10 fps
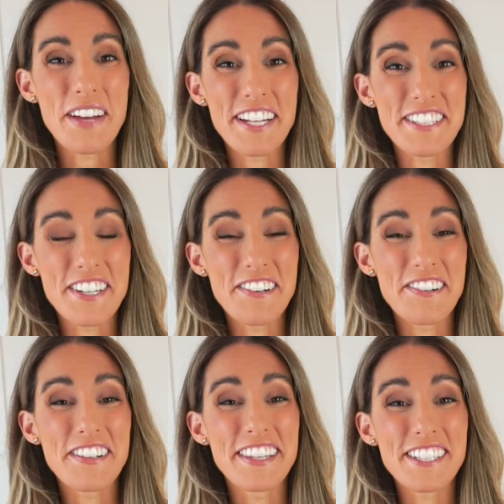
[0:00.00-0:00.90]
And
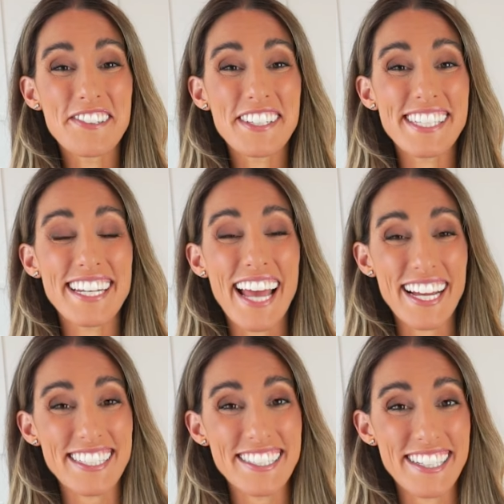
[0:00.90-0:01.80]
so this one's an
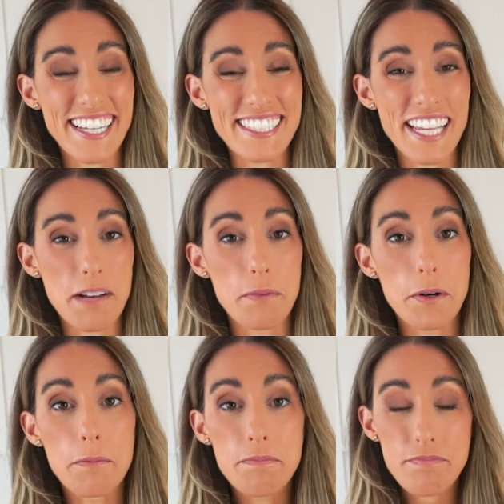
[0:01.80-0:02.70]
excellent
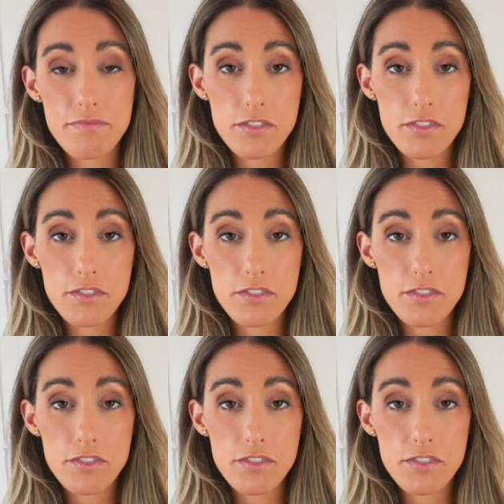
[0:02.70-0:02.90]
example.